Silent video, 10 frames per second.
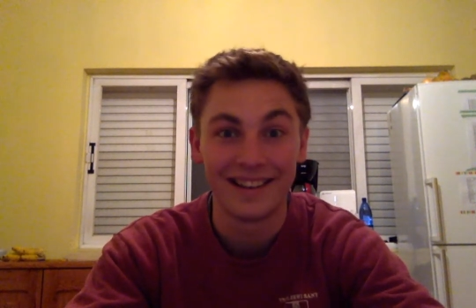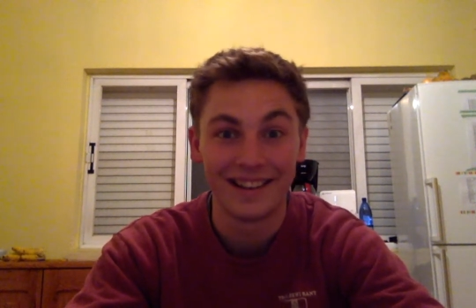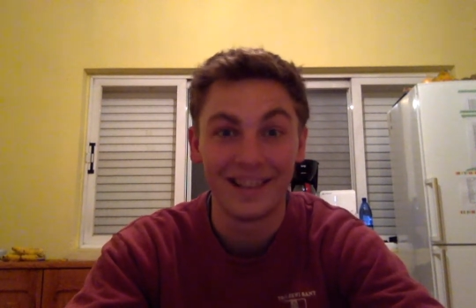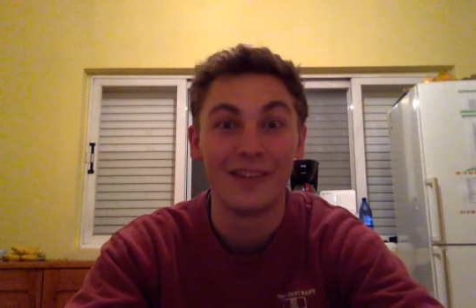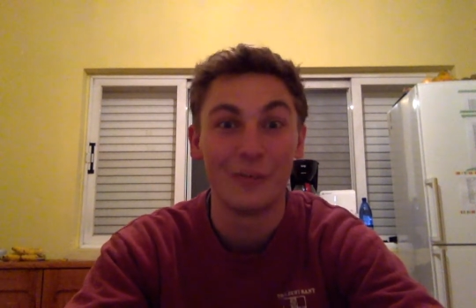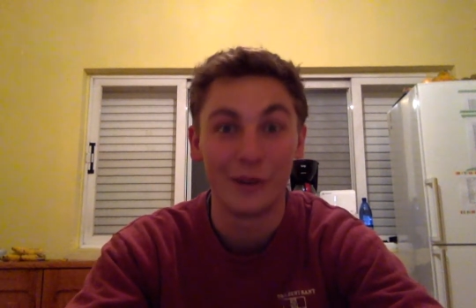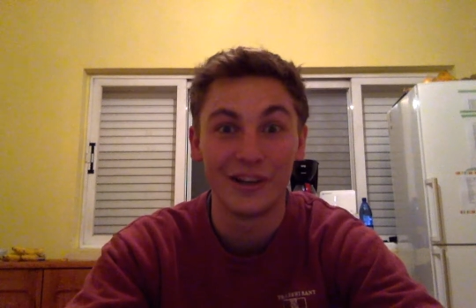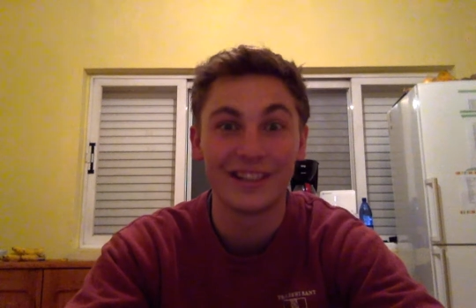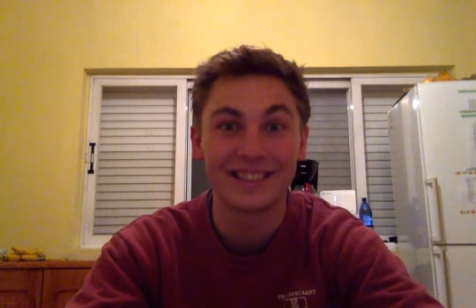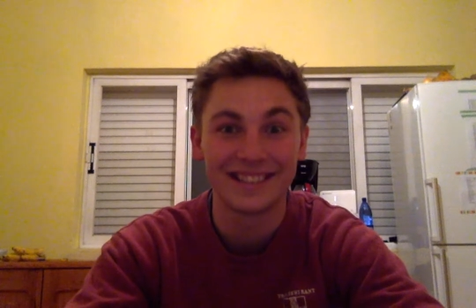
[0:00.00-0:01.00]
it
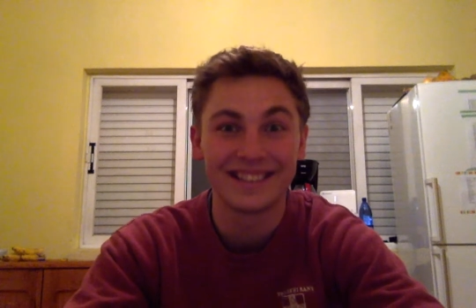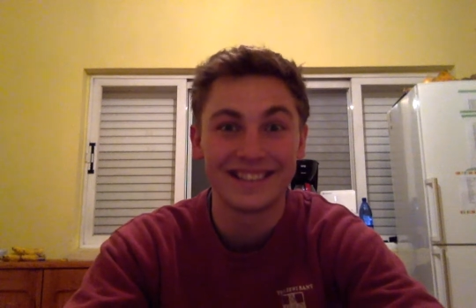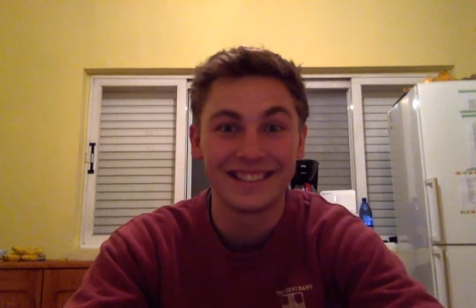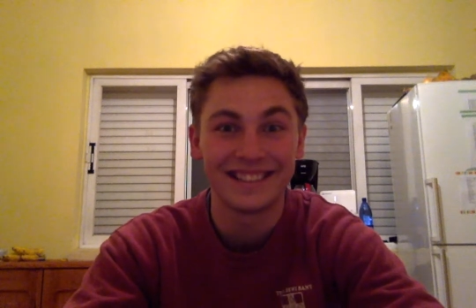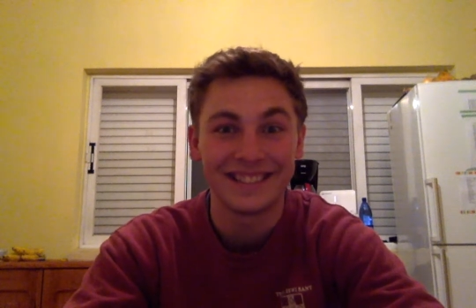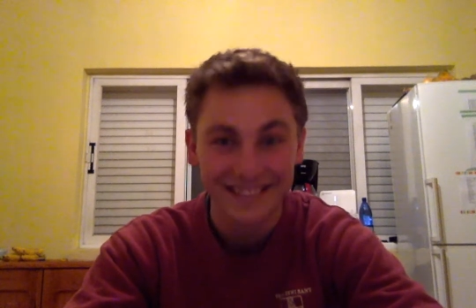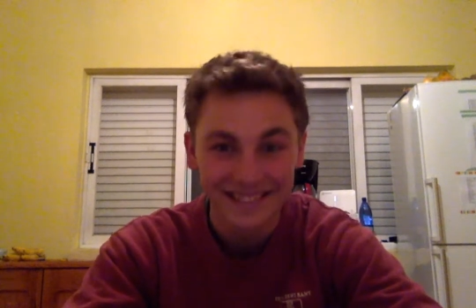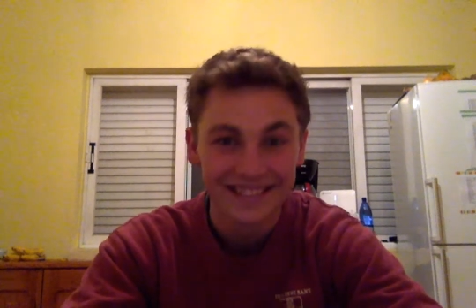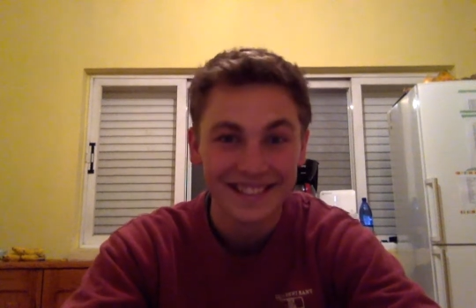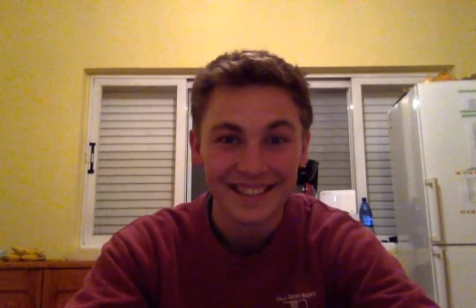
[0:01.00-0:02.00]
worked.
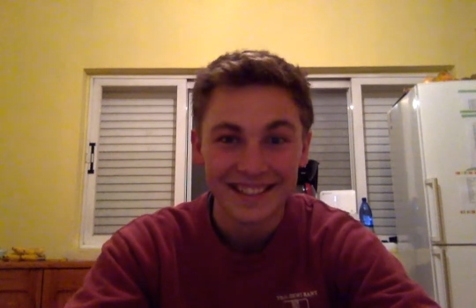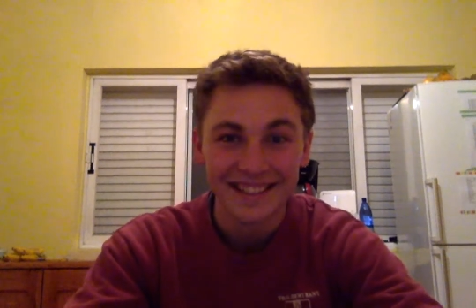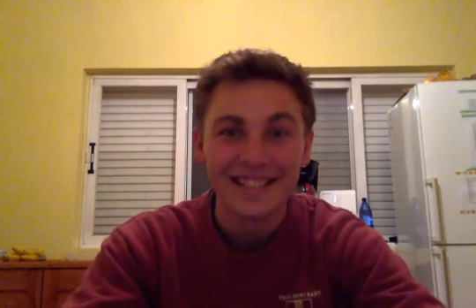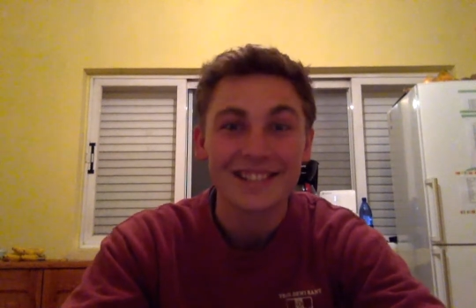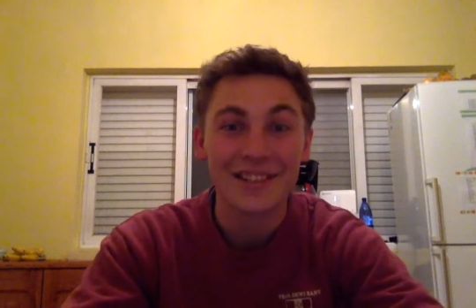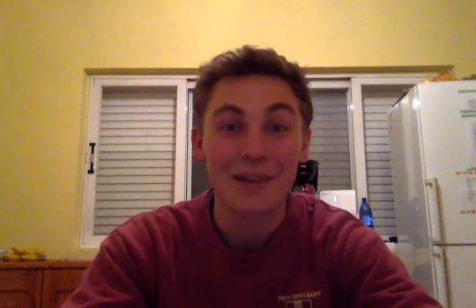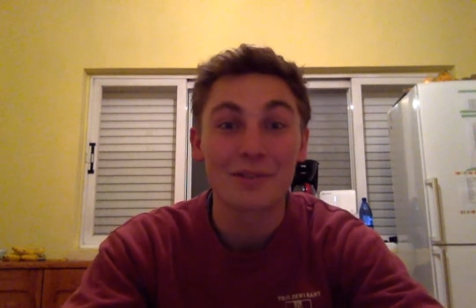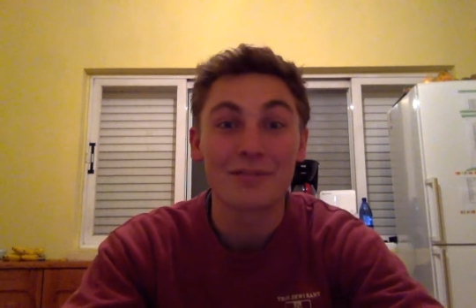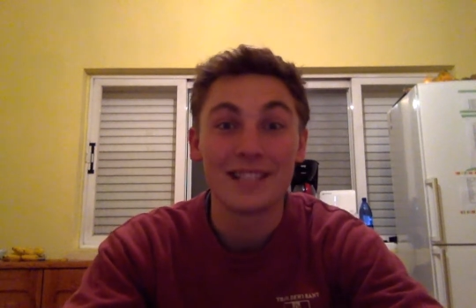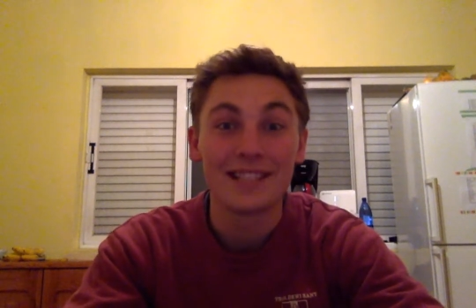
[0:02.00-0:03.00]
So that was
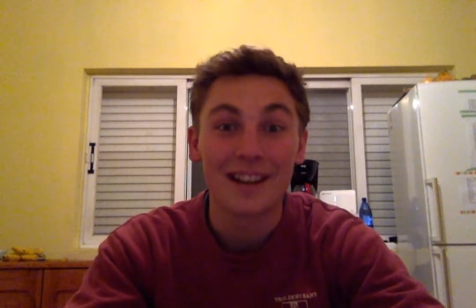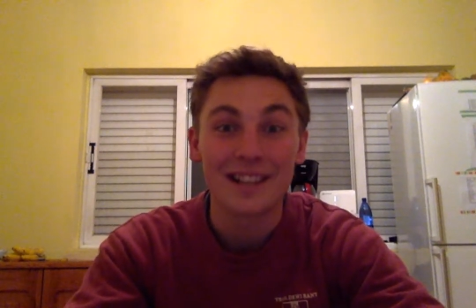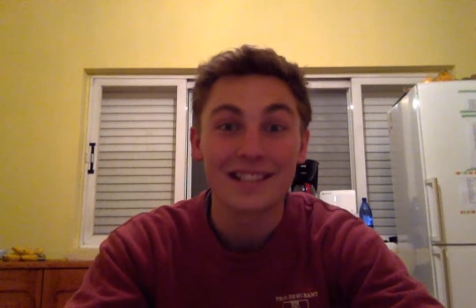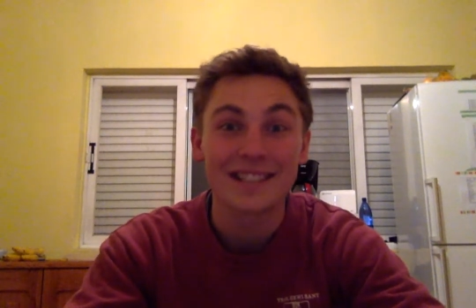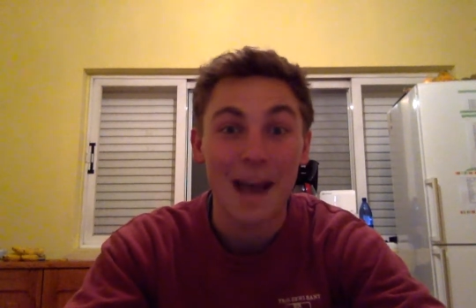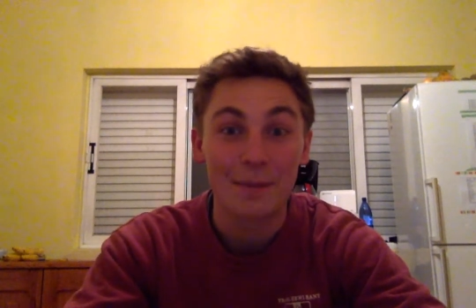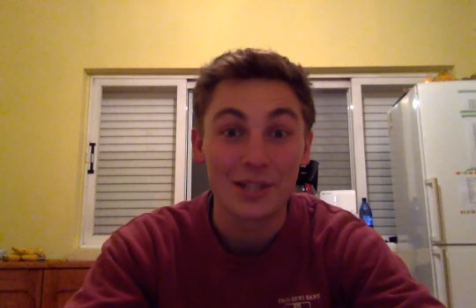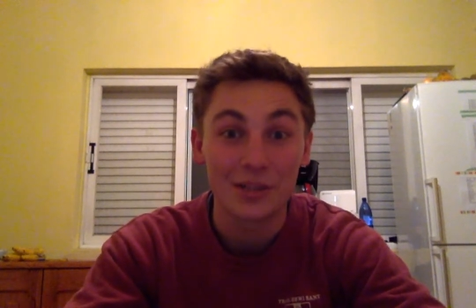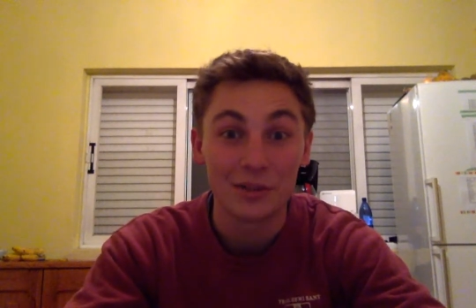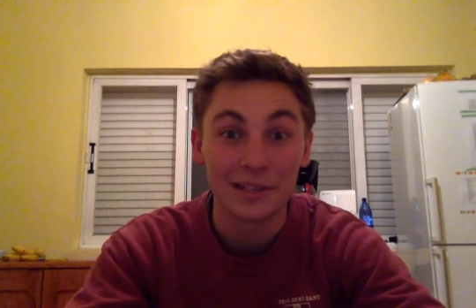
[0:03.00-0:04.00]
a really nice, happy
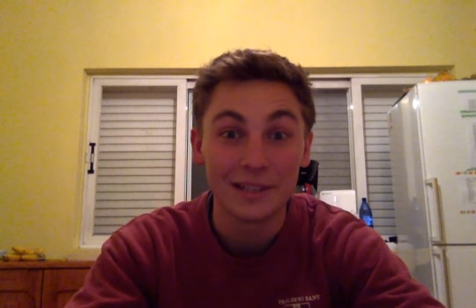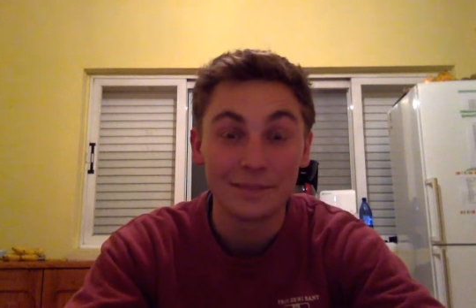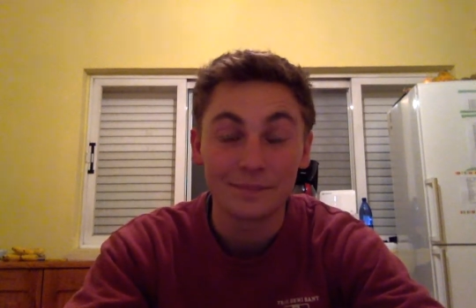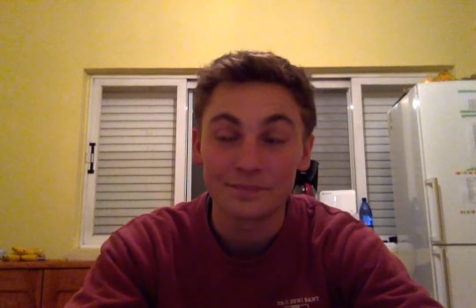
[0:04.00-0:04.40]
story.